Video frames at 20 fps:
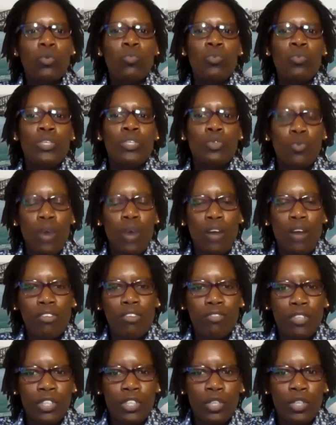We do
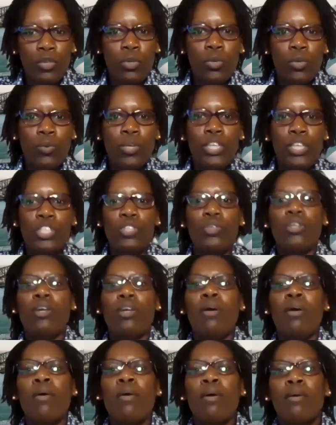have a physical
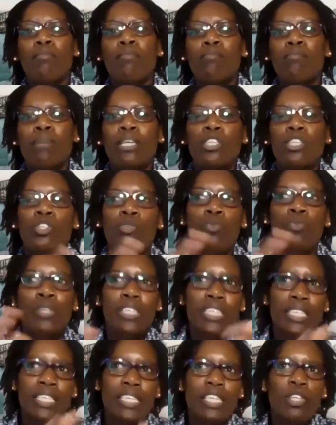location, but you
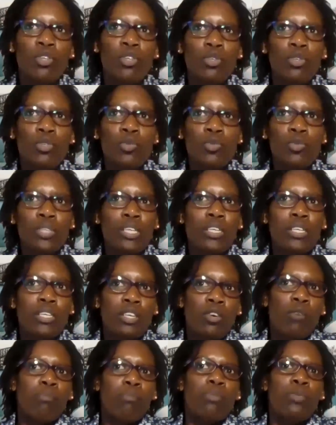will still go to
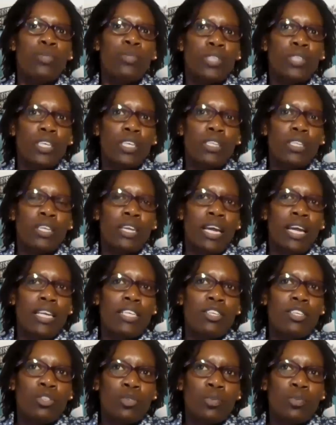the computer, the
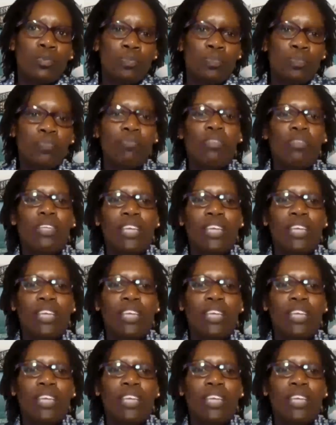learning room